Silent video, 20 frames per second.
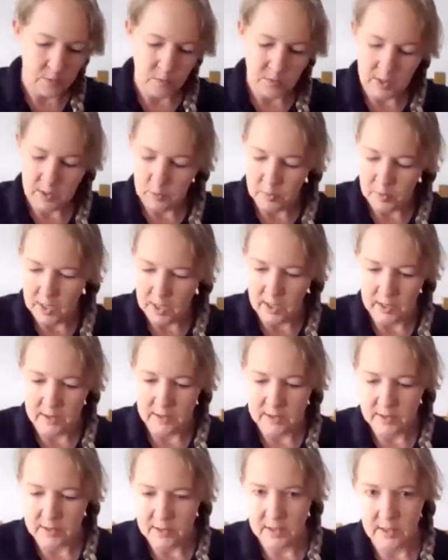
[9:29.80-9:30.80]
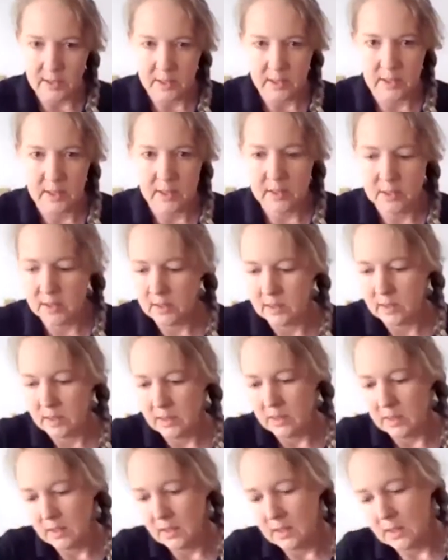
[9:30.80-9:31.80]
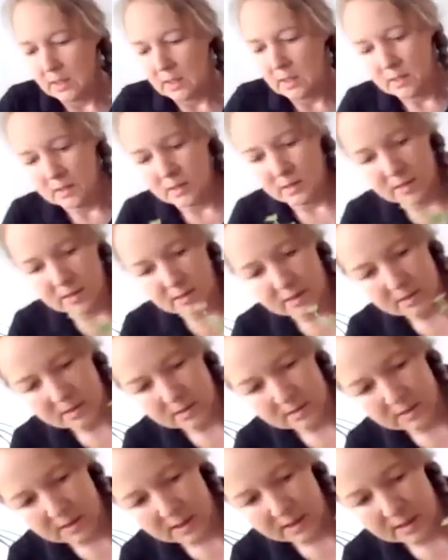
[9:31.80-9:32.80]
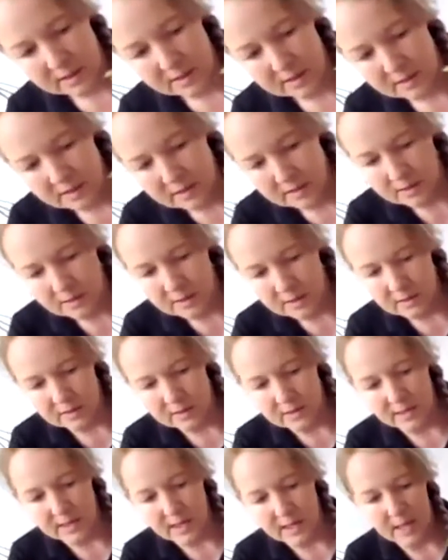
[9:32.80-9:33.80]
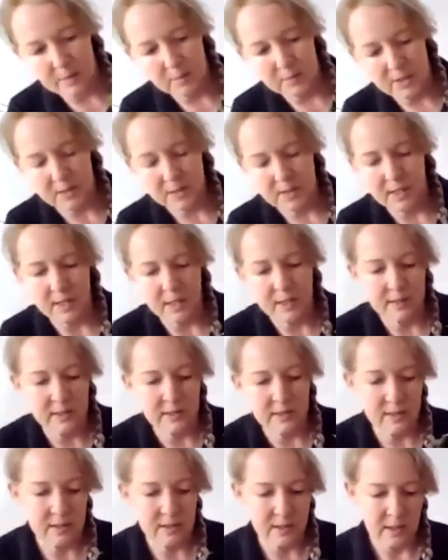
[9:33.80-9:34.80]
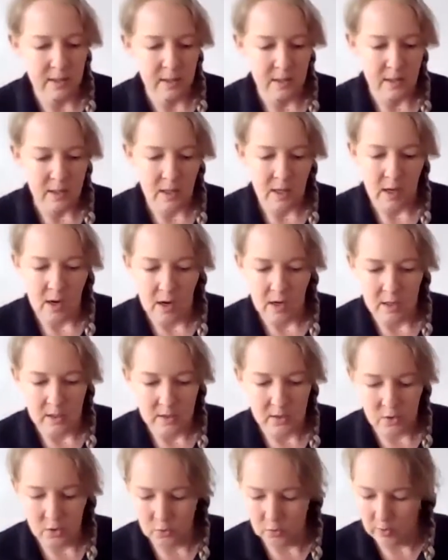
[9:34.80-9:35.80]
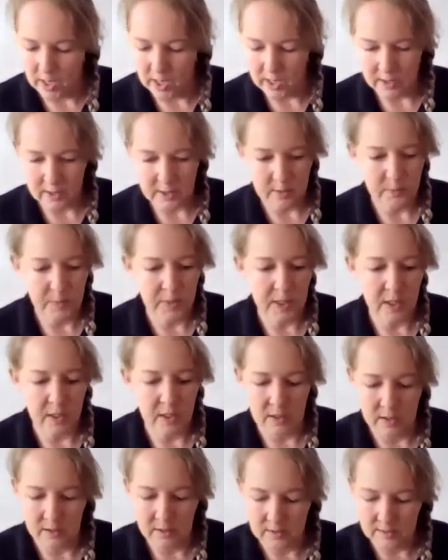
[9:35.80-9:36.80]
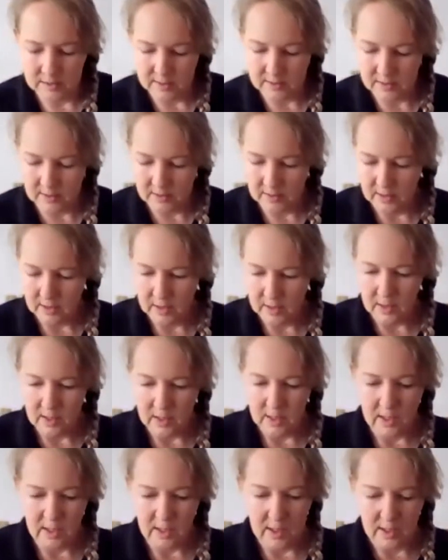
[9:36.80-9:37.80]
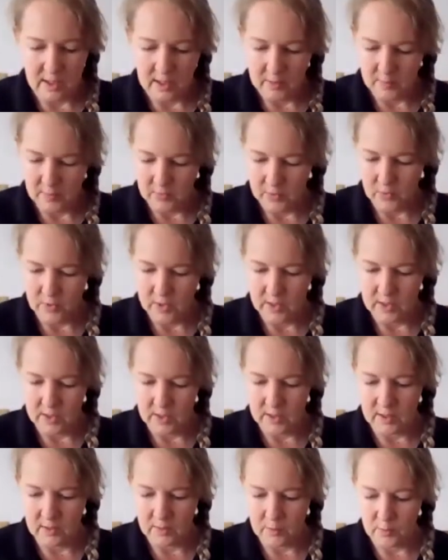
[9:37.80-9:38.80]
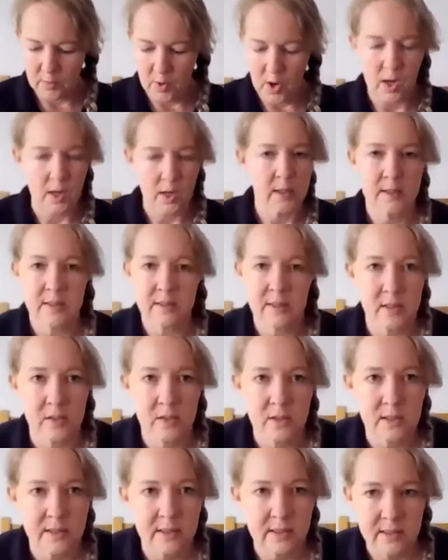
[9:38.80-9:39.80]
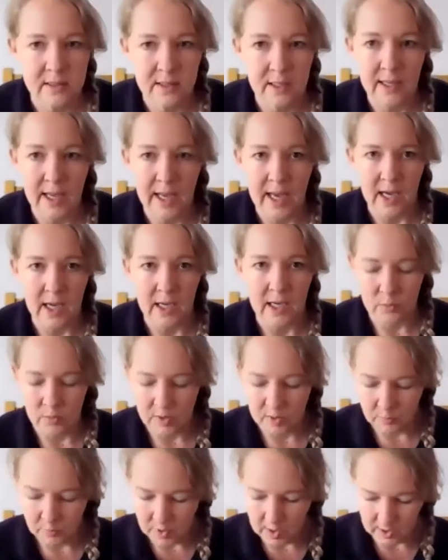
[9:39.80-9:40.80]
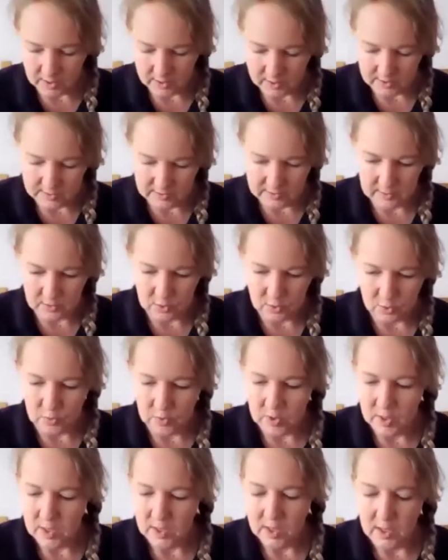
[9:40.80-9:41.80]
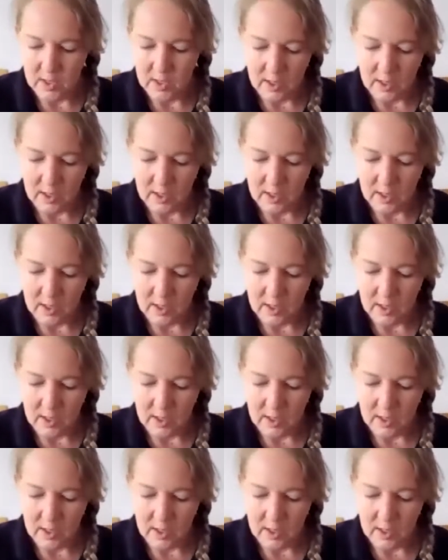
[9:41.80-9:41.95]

wee plants here. Now, the names on these aren't correct because they're in pots that are just wee pots. So